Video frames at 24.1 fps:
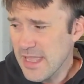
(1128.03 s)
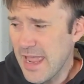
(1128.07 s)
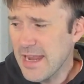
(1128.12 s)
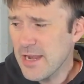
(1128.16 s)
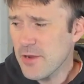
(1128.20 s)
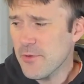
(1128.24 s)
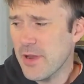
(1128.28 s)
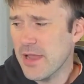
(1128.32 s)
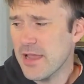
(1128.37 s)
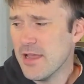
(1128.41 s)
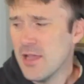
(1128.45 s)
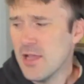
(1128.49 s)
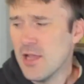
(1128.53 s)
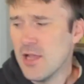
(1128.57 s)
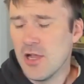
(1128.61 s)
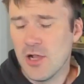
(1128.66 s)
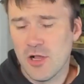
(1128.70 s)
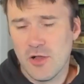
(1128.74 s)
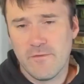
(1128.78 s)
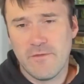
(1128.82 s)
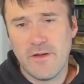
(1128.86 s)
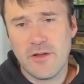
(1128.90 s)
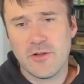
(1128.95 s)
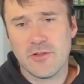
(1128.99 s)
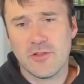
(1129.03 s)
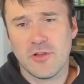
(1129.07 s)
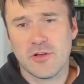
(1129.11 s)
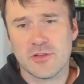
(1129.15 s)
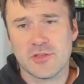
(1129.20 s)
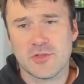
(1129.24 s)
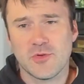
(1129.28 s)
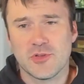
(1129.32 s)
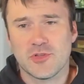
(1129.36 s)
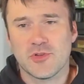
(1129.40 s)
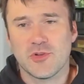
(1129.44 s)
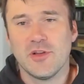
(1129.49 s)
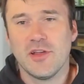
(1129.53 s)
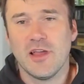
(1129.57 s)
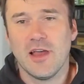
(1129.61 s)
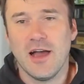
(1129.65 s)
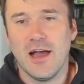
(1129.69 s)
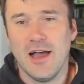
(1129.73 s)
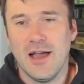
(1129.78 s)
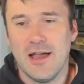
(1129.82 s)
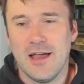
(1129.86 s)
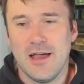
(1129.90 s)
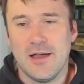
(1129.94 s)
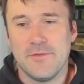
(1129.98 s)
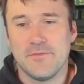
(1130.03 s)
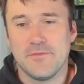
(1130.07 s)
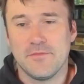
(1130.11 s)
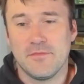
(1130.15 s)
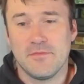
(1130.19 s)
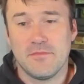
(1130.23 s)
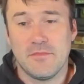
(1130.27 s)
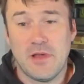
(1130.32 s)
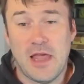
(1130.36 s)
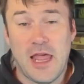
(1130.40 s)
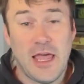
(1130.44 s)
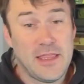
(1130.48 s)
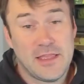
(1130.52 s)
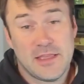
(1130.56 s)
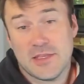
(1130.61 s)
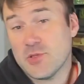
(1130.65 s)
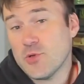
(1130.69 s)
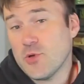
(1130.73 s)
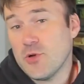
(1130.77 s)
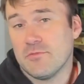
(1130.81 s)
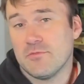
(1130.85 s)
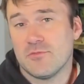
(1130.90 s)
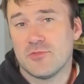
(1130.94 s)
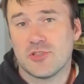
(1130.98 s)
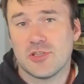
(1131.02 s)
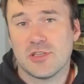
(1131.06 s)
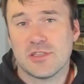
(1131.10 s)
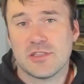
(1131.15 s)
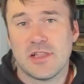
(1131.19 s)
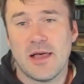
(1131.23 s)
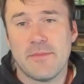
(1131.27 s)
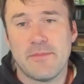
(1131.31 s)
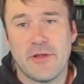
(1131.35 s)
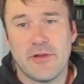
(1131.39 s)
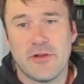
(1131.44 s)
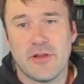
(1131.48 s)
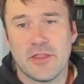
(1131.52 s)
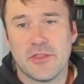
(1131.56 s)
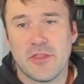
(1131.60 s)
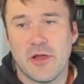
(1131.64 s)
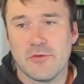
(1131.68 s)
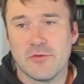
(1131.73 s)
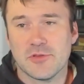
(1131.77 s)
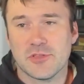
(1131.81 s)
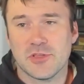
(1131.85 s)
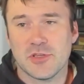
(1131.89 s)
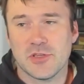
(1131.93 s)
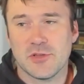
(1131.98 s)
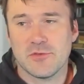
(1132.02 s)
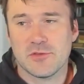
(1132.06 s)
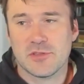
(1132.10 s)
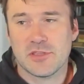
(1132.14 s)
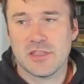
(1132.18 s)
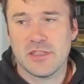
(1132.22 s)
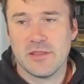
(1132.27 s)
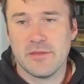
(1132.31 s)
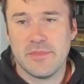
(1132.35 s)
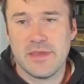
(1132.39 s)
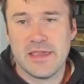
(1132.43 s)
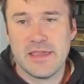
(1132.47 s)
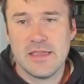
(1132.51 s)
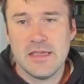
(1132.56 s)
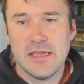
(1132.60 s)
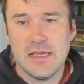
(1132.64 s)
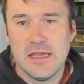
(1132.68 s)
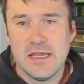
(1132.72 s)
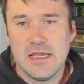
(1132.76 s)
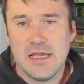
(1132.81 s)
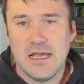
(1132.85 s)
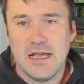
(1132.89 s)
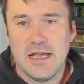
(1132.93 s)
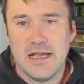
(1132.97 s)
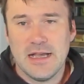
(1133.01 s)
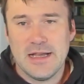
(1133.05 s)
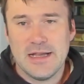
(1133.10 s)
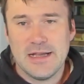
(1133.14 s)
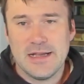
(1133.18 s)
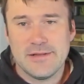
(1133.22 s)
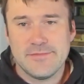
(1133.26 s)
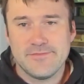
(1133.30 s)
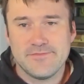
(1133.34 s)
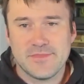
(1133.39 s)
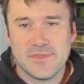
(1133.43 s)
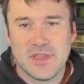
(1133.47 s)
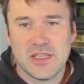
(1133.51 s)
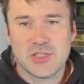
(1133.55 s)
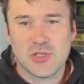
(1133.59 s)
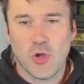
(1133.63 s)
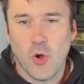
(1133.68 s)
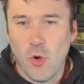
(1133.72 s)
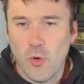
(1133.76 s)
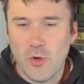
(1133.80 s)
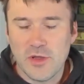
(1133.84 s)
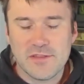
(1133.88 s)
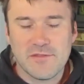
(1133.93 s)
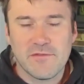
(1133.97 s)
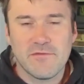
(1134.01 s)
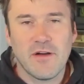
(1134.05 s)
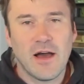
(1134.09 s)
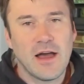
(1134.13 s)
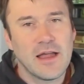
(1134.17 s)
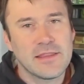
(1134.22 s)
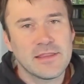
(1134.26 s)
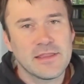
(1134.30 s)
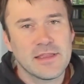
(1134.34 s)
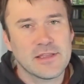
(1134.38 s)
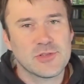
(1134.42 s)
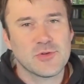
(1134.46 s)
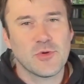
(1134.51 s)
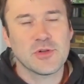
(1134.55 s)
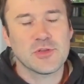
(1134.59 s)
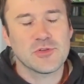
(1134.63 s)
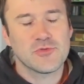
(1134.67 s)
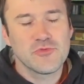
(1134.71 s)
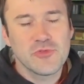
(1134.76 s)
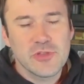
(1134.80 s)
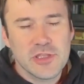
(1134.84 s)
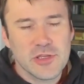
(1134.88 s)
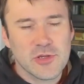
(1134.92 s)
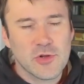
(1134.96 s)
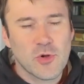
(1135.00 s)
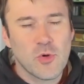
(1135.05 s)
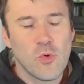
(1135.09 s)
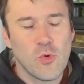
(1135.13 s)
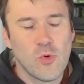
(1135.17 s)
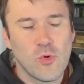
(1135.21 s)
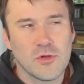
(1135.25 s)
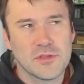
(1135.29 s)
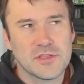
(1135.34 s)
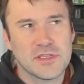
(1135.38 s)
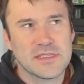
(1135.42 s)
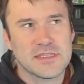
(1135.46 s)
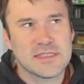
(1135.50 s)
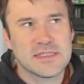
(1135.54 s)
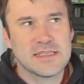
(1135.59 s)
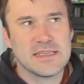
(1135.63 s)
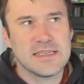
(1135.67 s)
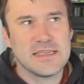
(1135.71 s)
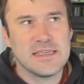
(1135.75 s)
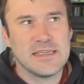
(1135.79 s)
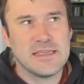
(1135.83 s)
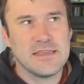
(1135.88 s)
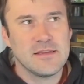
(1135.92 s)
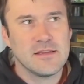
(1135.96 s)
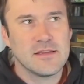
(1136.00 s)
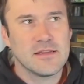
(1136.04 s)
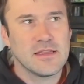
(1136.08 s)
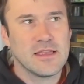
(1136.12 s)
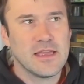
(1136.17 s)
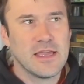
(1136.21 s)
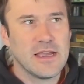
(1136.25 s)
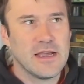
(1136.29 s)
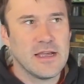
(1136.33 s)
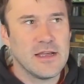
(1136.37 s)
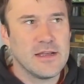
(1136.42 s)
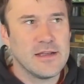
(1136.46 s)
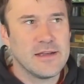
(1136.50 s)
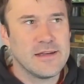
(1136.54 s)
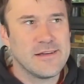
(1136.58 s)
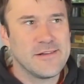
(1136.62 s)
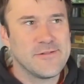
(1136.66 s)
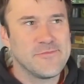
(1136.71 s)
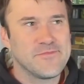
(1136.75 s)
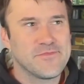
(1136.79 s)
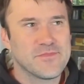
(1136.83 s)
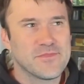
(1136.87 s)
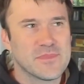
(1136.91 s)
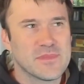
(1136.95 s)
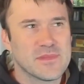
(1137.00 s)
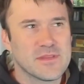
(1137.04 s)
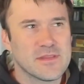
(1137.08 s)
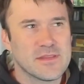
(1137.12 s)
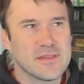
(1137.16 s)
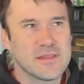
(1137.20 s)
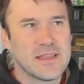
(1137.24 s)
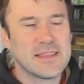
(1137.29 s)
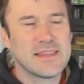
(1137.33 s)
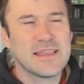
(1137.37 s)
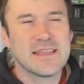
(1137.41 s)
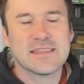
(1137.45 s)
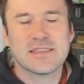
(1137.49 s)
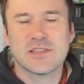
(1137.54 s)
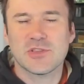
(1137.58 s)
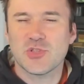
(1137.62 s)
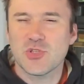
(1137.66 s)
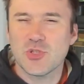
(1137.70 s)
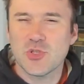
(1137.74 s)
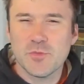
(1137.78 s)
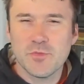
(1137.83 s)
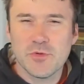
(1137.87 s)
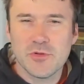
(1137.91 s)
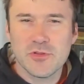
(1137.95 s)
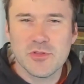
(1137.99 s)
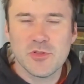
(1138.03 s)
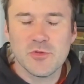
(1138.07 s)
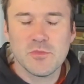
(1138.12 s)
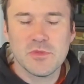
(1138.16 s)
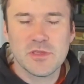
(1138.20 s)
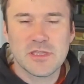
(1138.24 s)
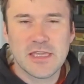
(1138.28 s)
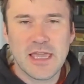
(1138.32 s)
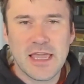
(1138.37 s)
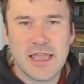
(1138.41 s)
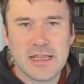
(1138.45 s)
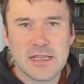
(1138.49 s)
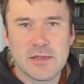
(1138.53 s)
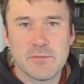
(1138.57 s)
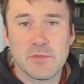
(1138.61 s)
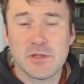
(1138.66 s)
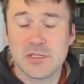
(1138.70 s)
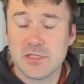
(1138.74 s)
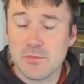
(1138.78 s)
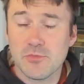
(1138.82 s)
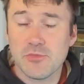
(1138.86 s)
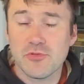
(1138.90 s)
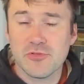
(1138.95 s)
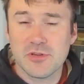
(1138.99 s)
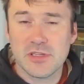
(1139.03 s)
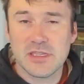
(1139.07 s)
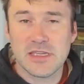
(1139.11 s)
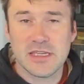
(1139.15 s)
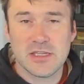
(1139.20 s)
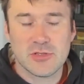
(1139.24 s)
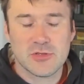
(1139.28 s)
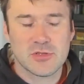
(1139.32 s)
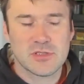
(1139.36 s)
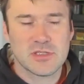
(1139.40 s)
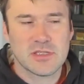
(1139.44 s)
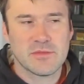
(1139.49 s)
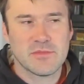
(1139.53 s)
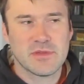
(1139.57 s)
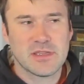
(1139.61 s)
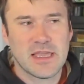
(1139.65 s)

anyway, very long story short, um, I like Storm. She's a lot better than I thought what she was going to be. Um, it's always fun. It's always really cool to see, uh, not that it's a super new mechanic, but it's a pretty interesting